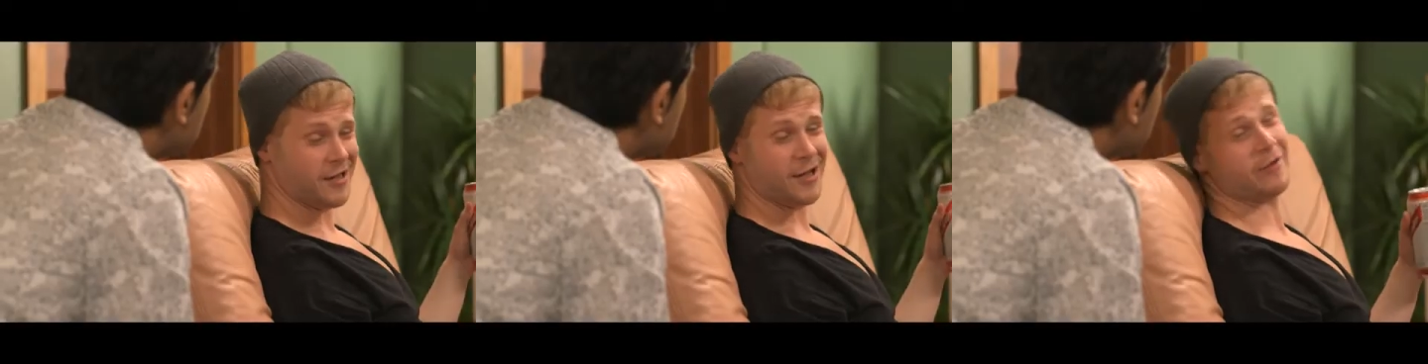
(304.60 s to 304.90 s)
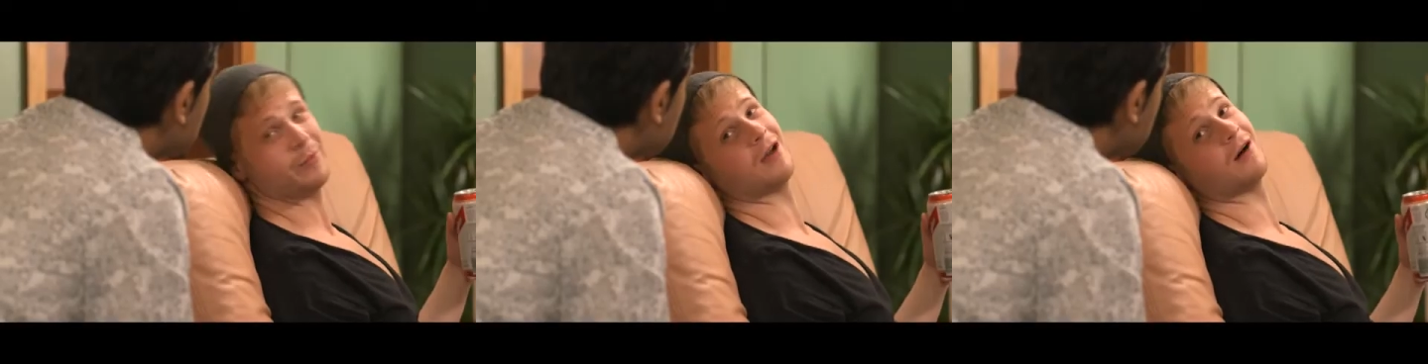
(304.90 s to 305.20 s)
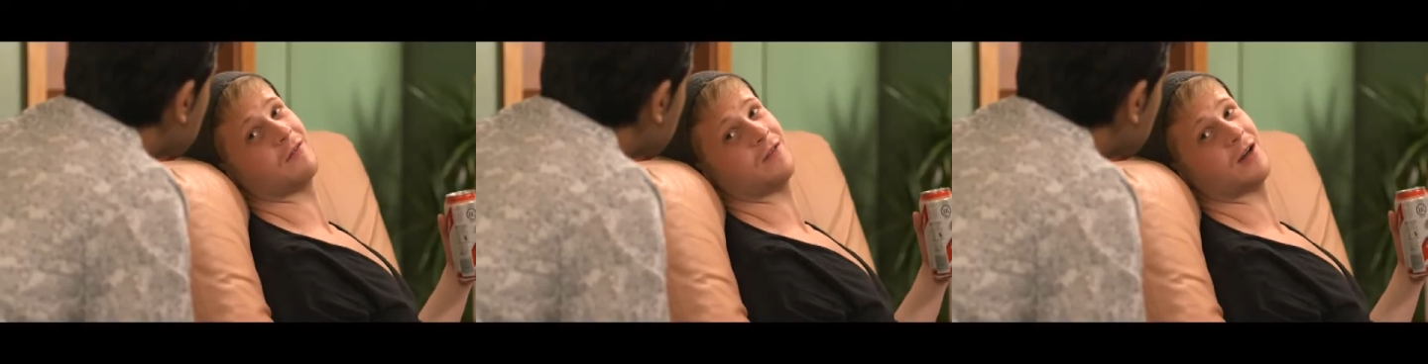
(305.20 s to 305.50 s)
Harry, mate,
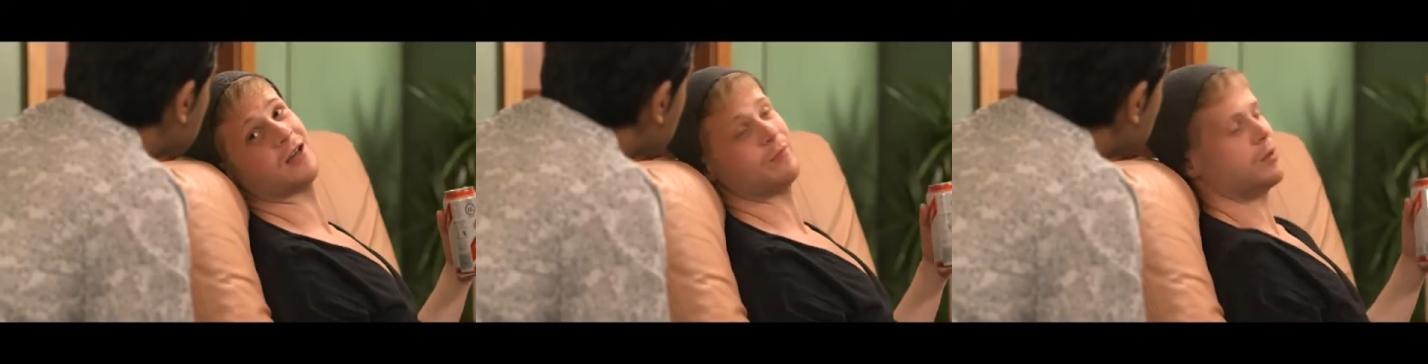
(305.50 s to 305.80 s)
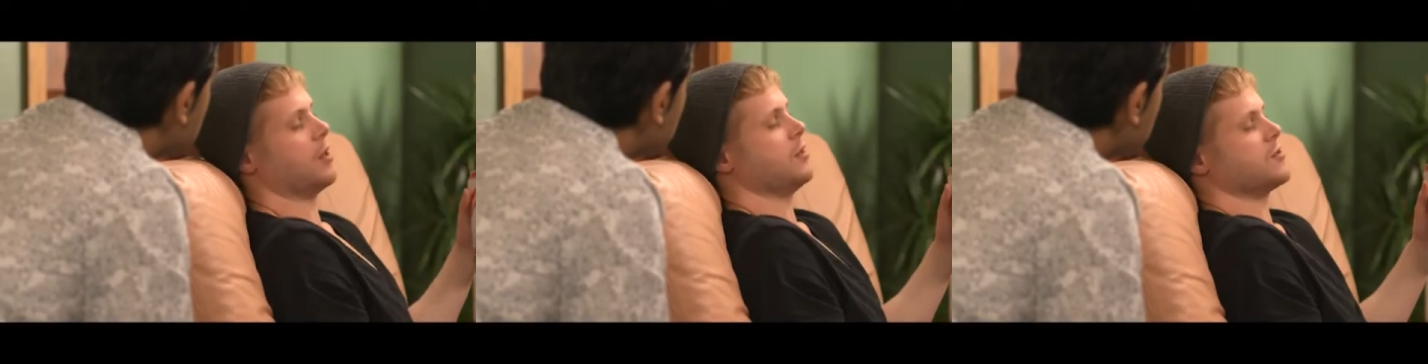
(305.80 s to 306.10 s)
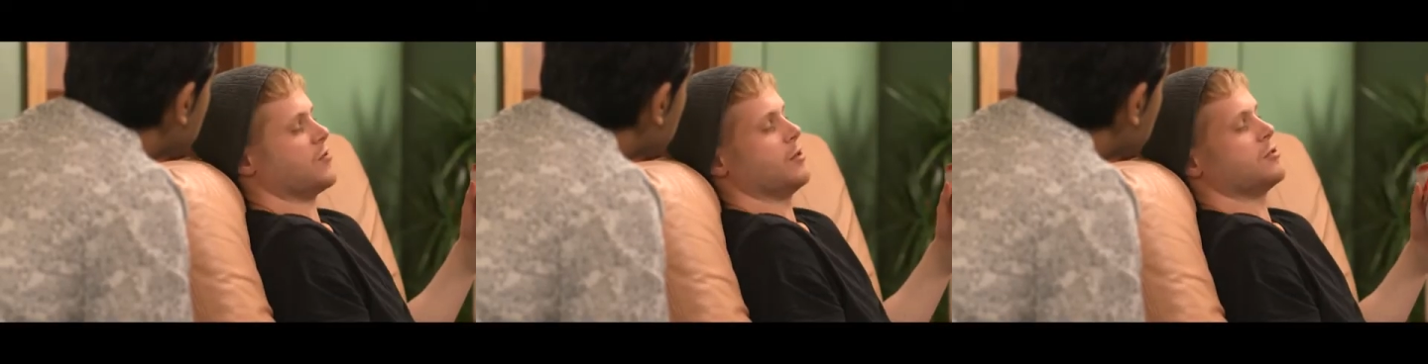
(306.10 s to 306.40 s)
I'm fine, yeah? I've been like
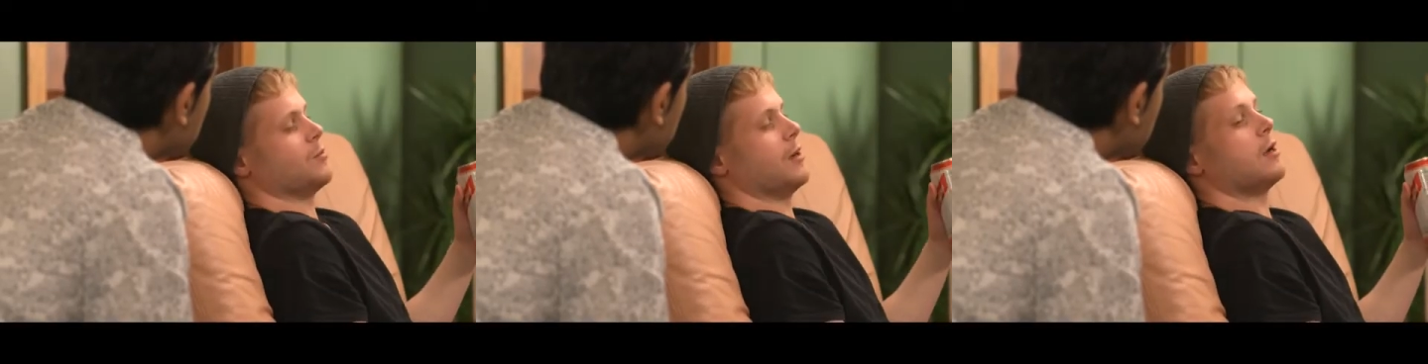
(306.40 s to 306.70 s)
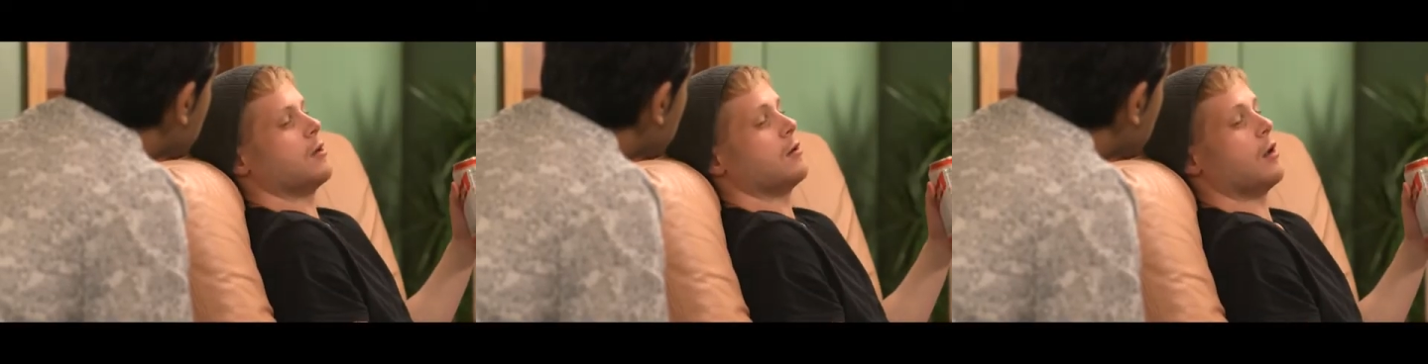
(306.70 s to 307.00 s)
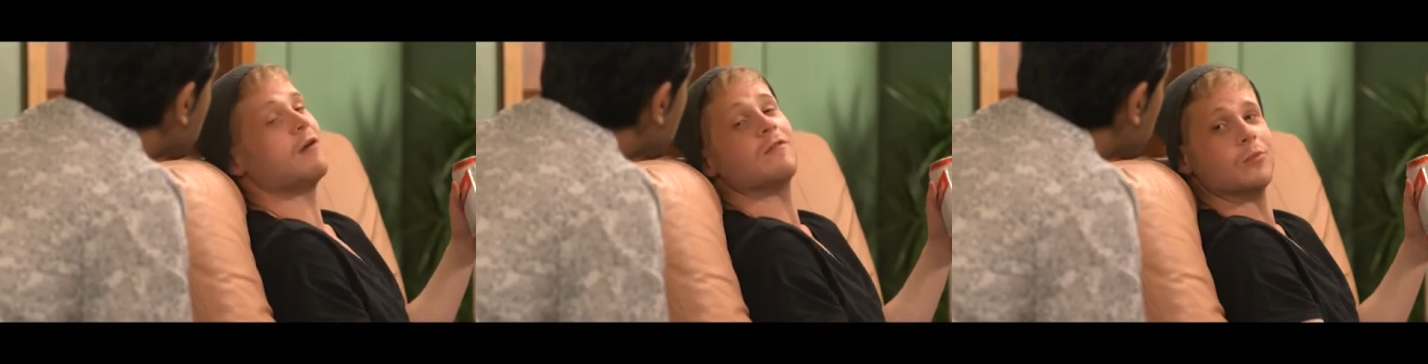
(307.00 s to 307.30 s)
this for most of my adult
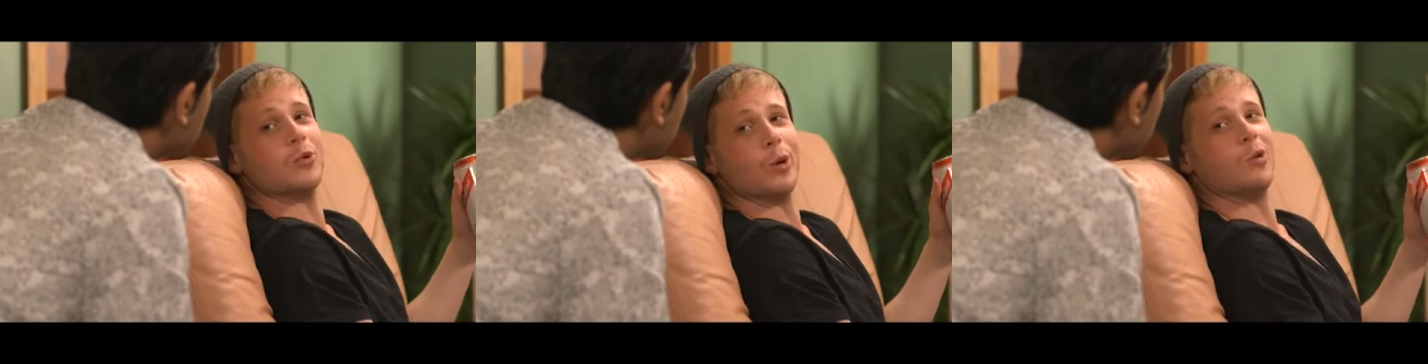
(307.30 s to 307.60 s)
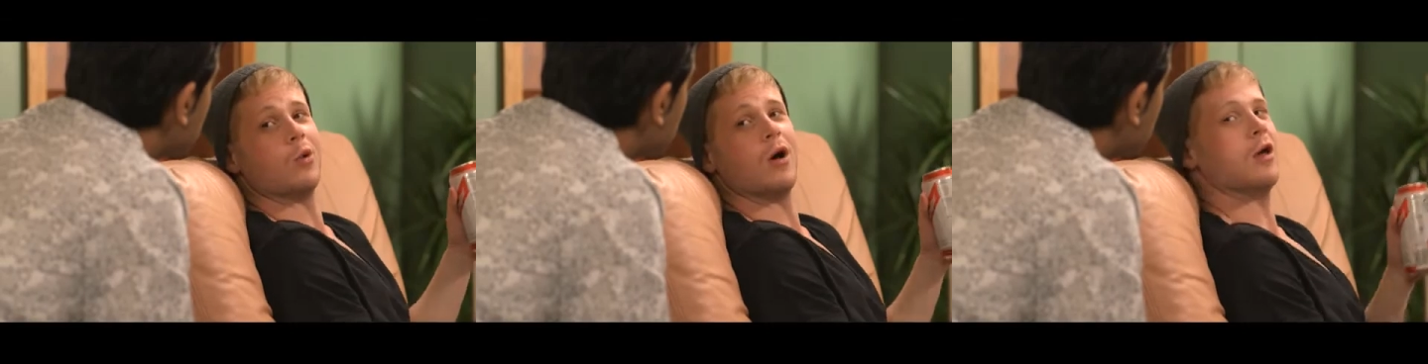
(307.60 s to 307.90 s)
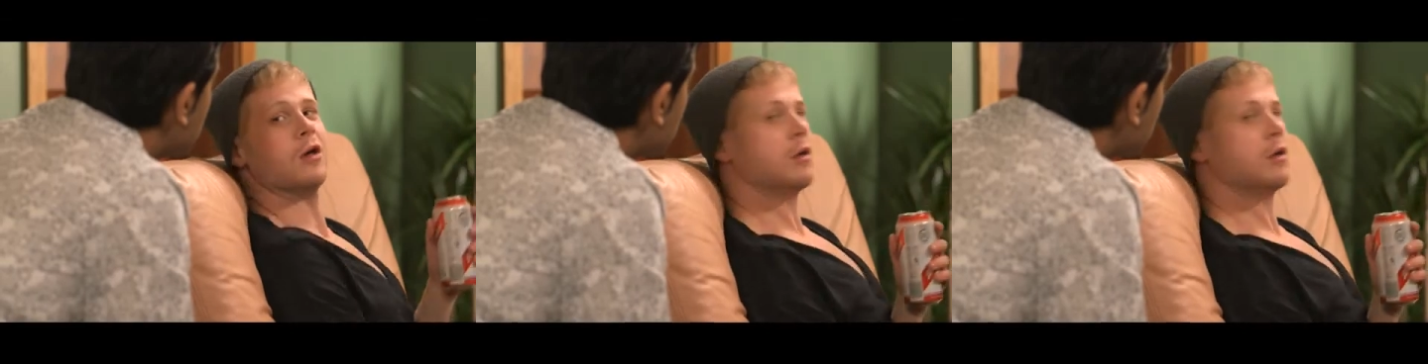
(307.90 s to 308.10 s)
life. I'm doing all right.